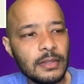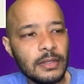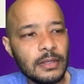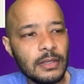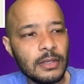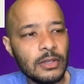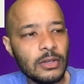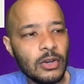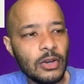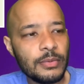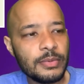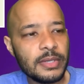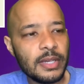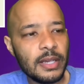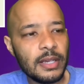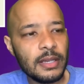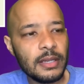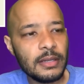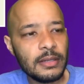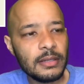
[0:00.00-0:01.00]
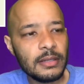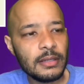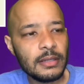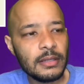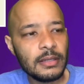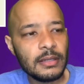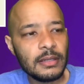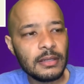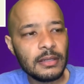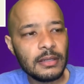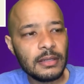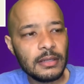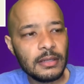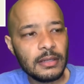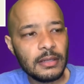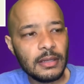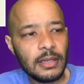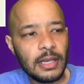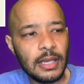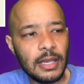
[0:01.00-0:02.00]
You know what I'm saying?
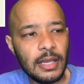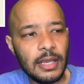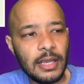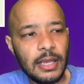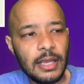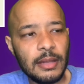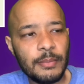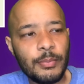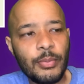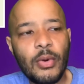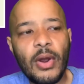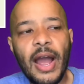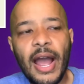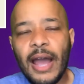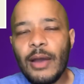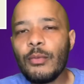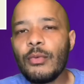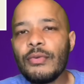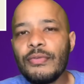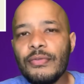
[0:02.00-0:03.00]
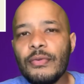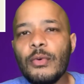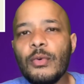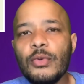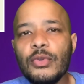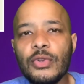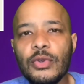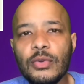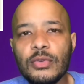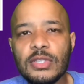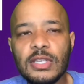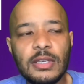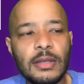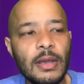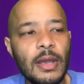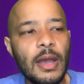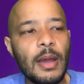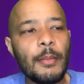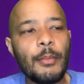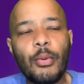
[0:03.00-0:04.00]
And, and, and, pride will fool you. See,
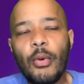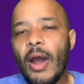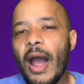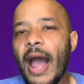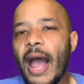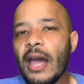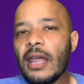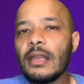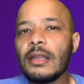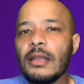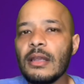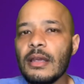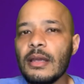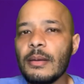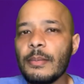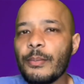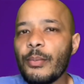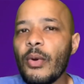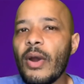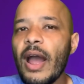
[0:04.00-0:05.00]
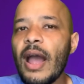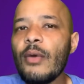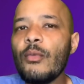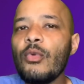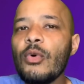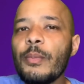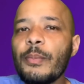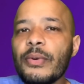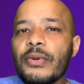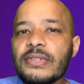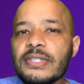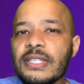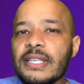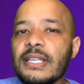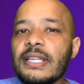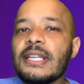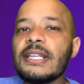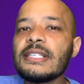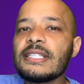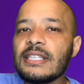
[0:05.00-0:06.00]
pride pride will
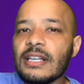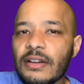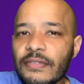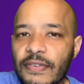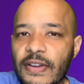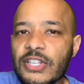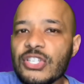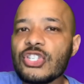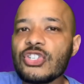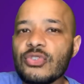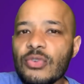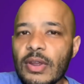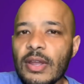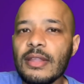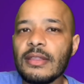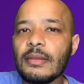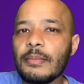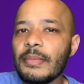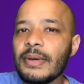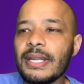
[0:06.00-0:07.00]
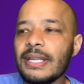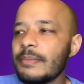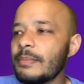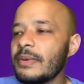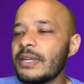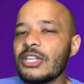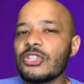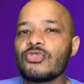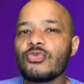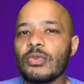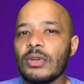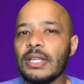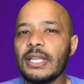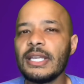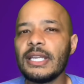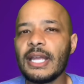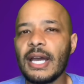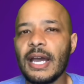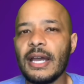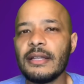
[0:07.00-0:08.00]
present itself as strength, but it but it's really
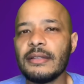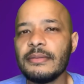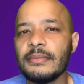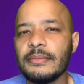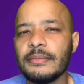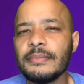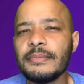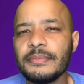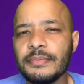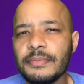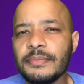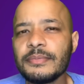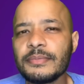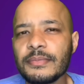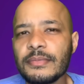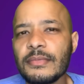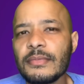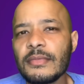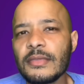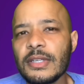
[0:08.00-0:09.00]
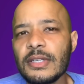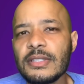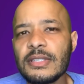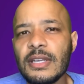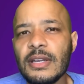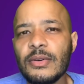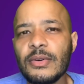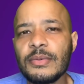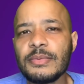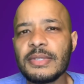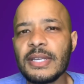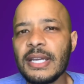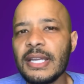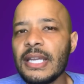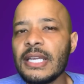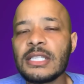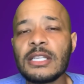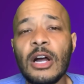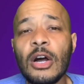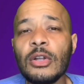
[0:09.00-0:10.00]
not. You understand what I'm saying?
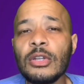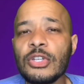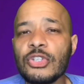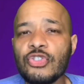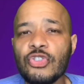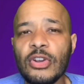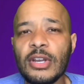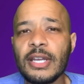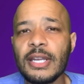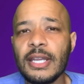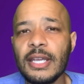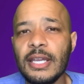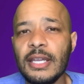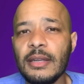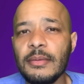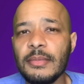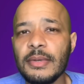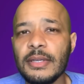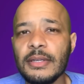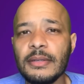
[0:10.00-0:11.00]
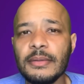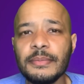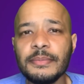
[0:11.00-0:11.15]
It's all a trick of the enemy.